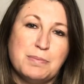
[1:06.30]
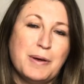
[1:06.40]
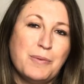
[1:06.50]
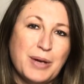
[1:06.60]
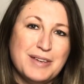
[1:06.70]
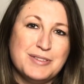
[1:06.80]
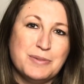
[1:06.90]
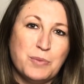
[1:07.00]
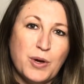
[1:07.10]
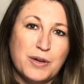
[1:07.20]
by Waves
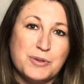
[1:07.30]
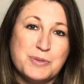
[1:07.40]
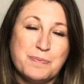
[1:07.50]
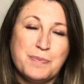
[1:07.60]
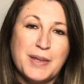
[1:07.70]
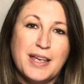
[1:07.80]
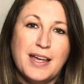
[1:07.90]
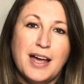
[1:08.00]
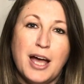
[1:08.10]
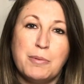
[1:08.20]
and Wild.
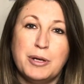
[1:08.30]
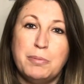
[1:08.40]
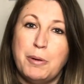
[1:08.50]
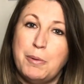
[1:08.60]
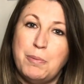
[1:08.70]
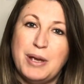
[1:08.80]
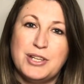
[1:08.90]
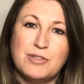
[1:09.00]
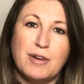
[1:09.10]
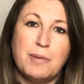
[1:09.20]
I'm going to pop a
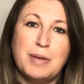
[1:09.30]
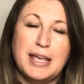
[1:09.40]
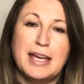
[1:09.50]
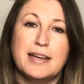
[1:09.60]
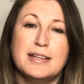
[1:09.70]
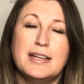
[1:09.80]
picture up here,